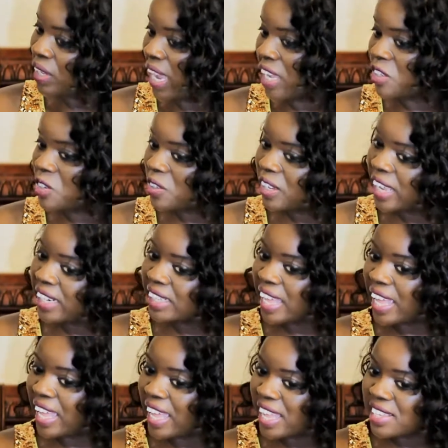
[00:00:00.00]
I do like
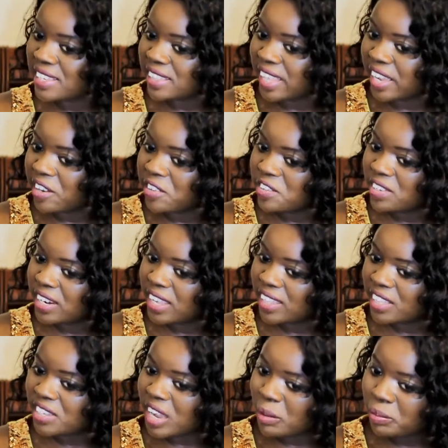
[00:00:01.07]
that it has layers in it.
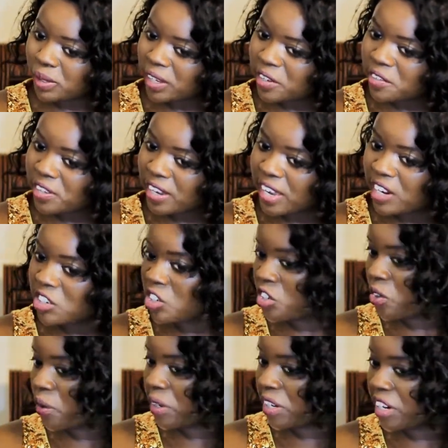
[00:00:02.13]
The top layers are kind of
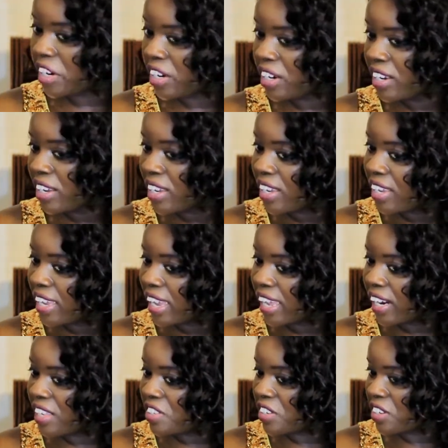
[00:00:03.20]
shorter,
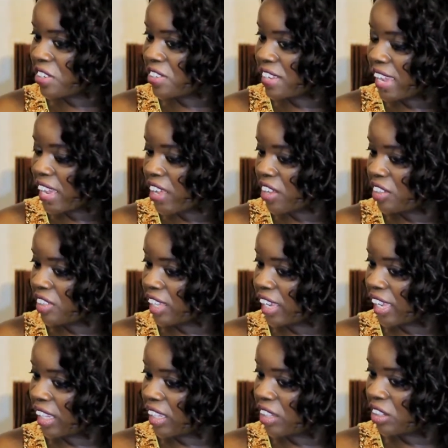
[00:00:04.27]
and as you go down, they
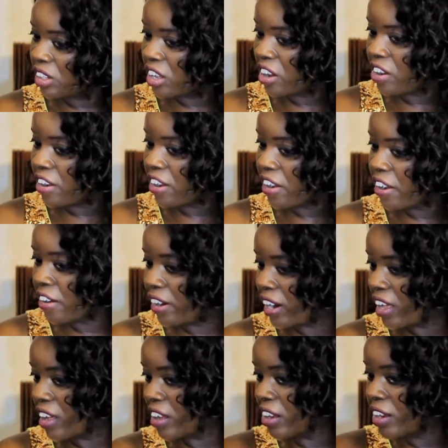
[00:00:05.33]
get a little longer and
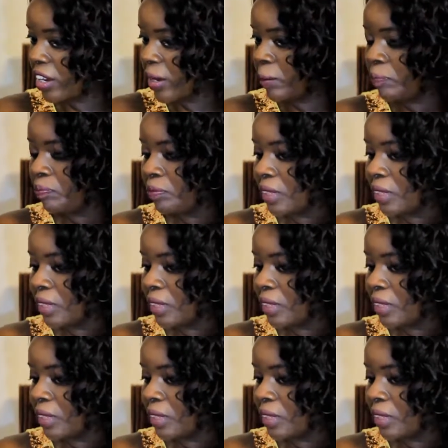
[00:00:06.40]
longer.